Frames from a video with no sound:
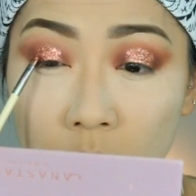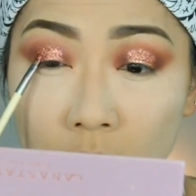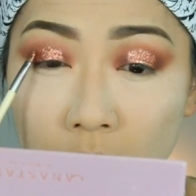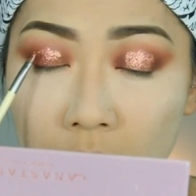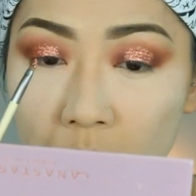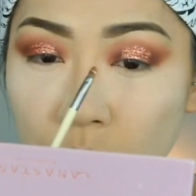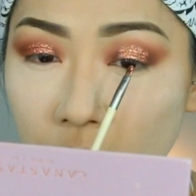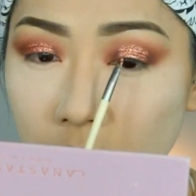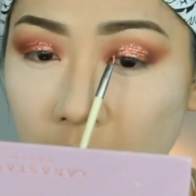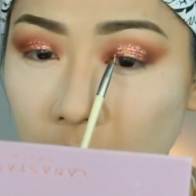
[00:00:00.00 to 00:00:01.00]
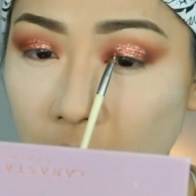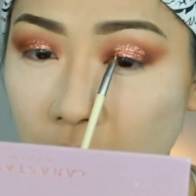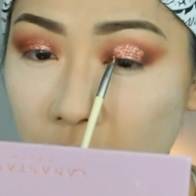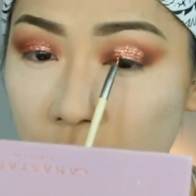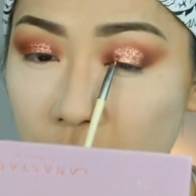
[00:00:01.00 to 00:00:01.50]
Wow, I'm really
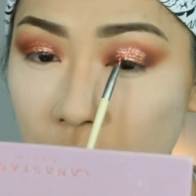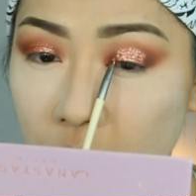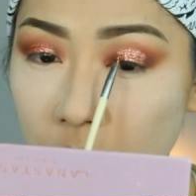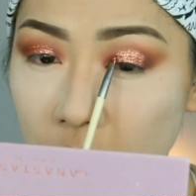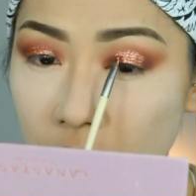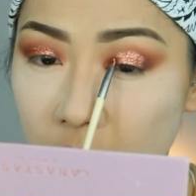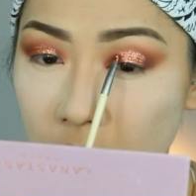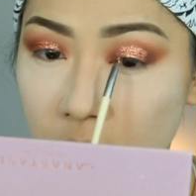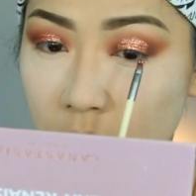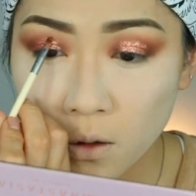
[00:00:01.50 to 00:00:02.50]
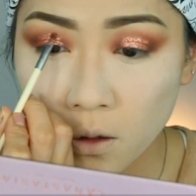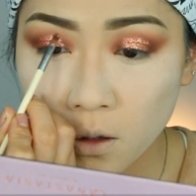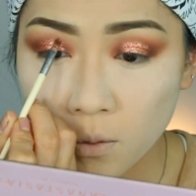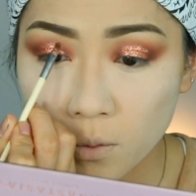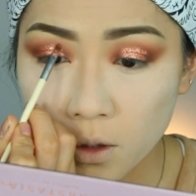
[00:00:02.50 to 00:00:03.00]
not used to doing this.
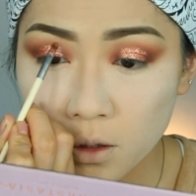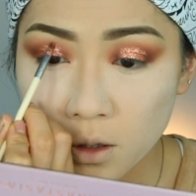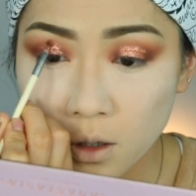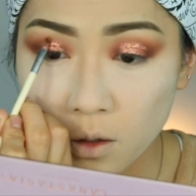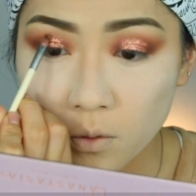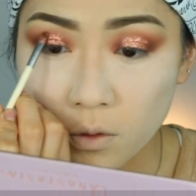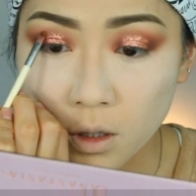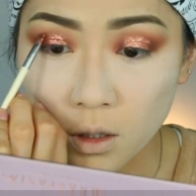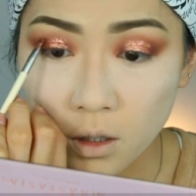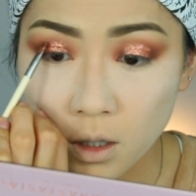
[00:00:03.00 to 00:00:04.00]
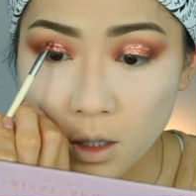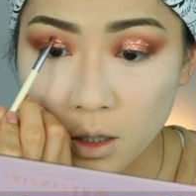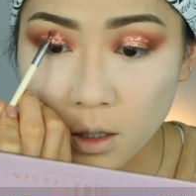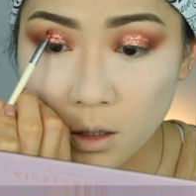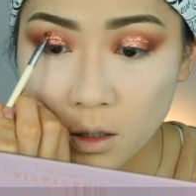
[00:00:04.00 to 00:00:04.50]
He brings it like really
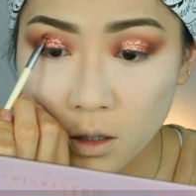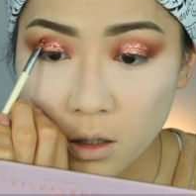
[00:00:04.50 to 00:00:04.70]
high.